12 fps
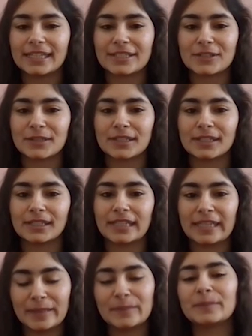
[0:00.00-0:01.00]
they should
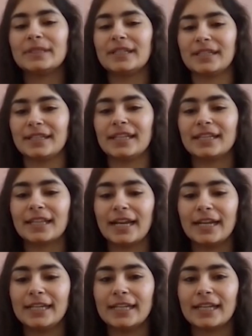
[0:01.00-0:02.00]
keep learning
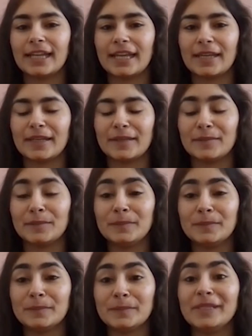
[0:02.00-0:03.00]
that and
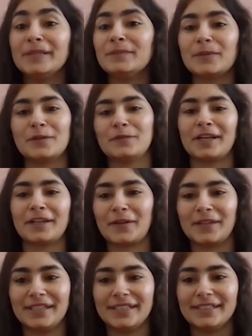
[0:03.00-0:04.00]
be perfect
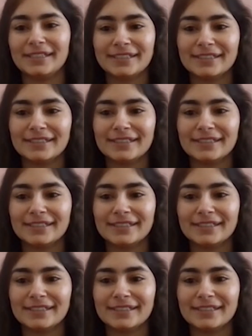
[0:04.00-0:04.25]
on it.